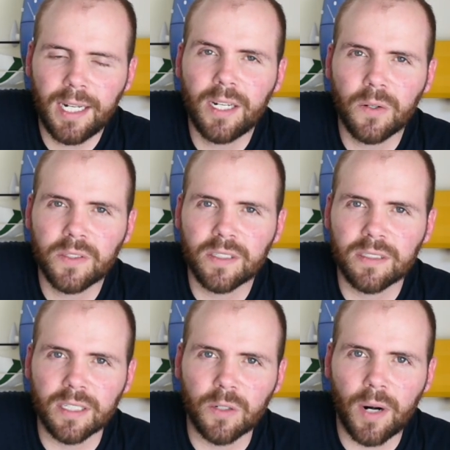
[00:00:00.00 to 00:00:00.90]
of noticed
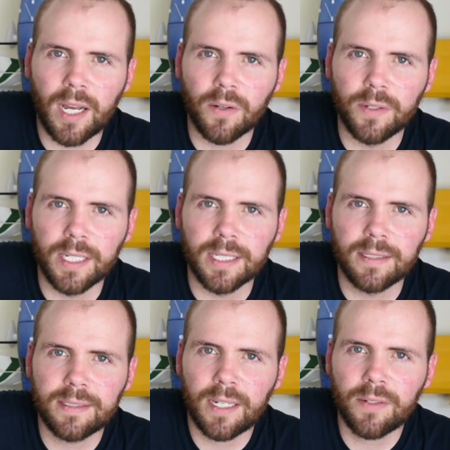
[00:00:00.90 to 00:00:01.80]
this on the ground.
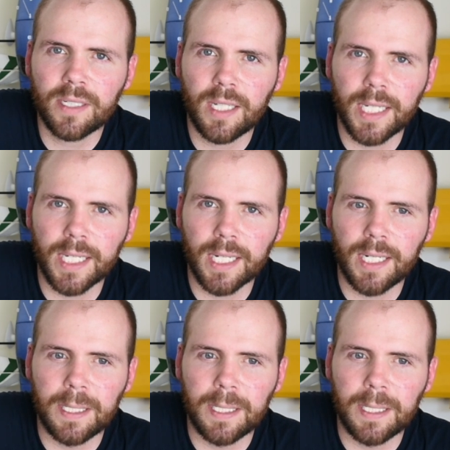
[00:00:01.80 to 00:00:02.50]
It sounded like